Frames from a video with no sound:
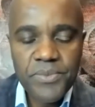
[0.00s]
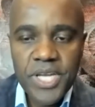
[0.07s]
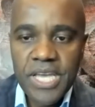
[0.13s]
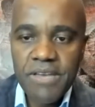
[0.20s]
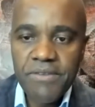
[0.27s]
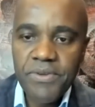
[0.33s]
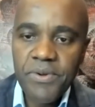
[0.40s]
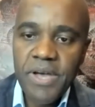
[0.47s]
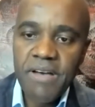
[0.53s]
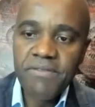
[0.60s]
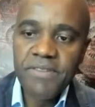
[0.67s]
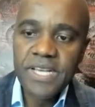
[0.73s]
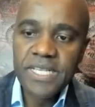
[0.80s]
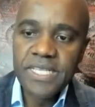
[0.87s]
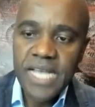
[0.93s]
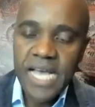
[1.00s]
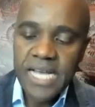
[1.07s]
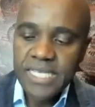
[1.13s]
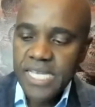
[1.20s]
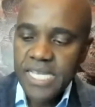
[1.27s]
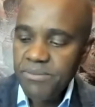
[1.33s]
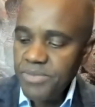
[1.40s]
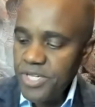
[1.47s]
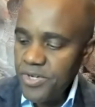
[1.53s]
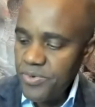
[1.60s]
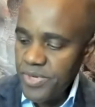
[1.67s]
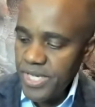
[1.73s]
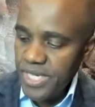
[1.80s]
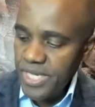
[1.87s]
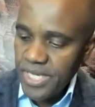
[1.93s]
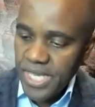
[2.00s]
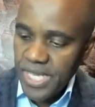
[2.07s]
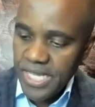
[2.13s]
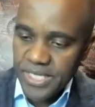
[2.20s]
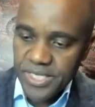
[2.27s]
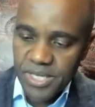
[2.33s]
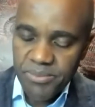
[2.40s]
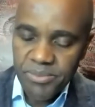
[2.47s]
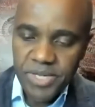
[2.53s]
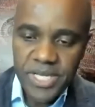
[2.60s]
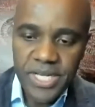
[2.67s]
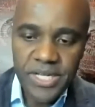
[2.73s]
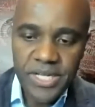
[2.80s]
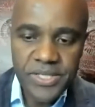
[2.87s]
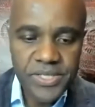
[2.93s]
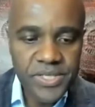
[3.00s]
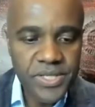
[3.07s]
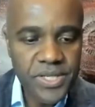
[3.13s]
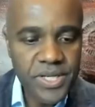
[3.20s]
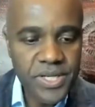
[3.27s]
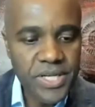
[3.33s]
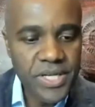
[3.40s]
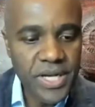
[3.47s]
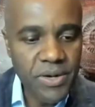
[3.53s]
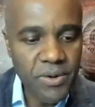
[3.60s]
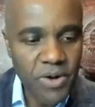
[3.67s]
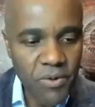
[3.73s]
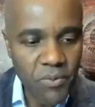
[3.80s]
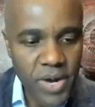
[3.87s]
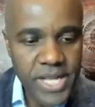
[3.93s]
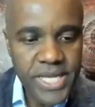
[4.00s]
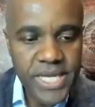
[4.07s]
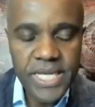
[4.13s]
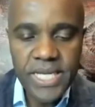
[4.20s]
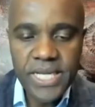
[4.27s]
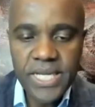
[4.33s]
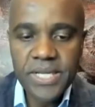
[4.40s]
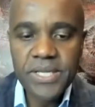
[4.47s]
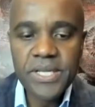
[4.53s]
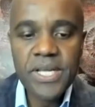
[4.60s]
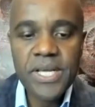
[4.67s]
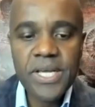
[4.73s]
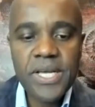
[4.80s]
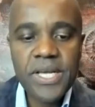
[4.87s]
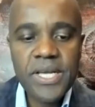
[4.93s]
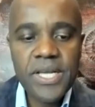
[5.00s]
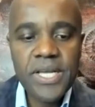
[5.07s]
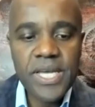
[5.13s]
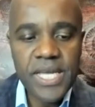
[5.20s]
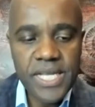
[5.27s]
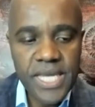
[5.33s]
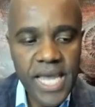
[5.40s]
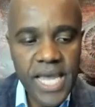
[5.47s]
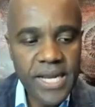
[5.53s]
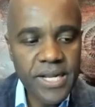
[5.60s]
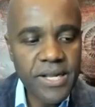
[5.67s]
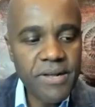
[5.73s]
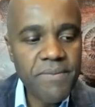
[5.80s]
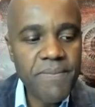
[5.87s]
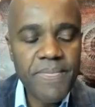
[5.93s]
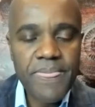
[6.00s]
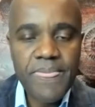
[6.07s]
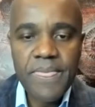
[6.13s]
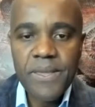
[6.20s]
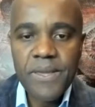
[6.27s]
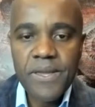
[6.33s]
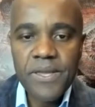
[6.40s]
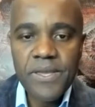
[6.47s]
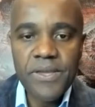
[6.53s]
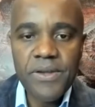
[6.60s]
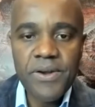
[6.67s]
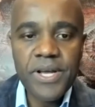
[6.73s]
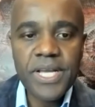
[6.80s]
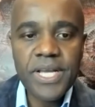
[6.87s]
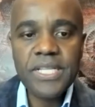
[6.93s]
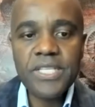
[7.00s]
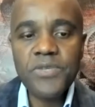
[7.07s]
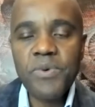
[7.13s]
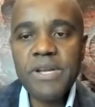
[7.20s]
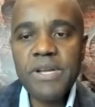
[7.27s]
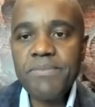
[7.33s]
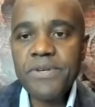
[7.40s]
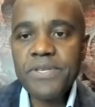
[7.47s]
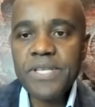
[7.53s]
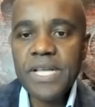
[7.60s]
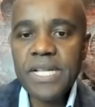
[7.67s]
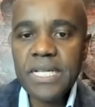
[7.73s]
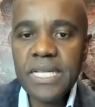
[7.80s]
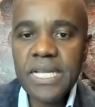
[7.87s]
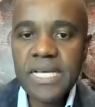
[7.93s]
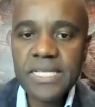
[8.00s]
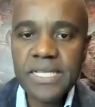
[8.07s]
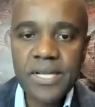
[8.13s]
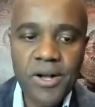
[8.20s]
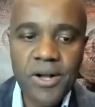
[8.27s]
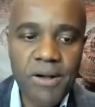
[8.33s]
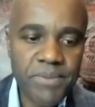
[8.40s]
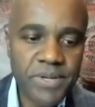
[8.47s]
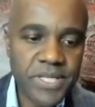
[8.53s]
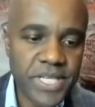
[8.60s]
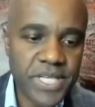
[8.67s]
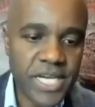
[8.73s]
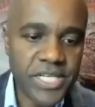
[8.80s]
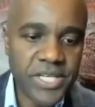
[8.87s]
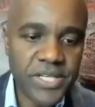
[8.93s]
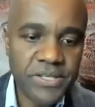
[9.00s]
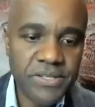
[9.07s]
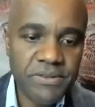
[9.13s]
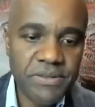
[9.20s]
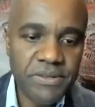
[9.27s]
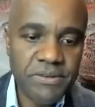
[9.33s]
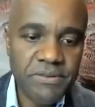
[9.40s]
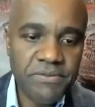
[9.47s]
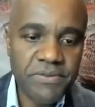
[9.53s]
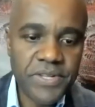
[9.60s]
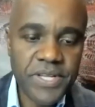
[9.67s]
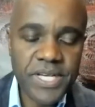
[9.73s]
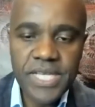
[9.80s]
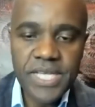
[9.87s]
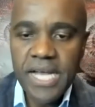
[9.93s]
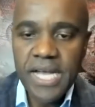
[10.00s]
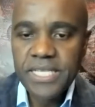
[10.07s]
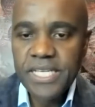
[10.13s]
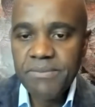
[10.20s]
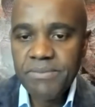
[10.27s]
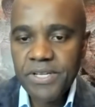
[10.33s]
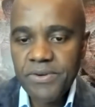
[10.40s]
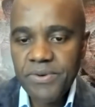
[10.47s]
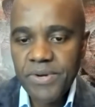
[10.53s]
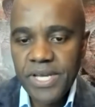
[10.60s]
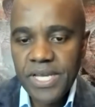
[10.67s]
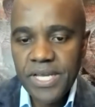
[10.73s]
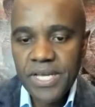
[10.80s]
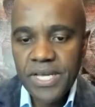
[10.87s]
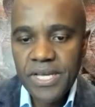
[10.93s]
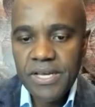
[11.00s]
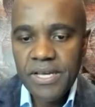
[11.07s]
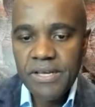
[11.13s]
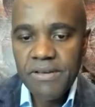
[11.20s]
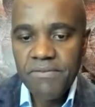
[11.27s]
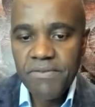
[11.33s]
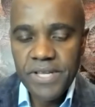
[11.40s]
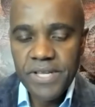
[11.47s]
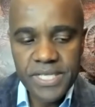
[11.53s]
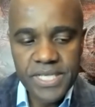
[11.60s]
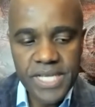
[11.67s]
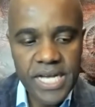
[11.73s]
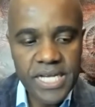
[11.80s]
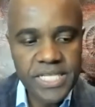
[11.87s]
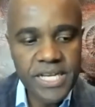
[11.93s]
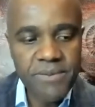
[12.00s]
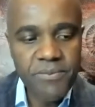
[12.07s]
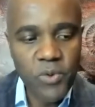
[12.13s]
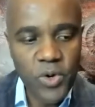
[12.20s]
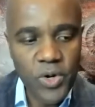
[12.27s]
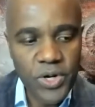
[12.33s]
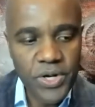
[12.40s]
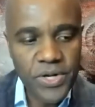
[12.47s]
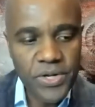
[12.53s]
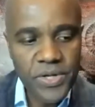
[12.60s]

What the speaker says: If you have the exact same degree as somebody else, a white Canadian in Canada, you're going to get 20% less than compensation for the exact same degree, for the exact same work,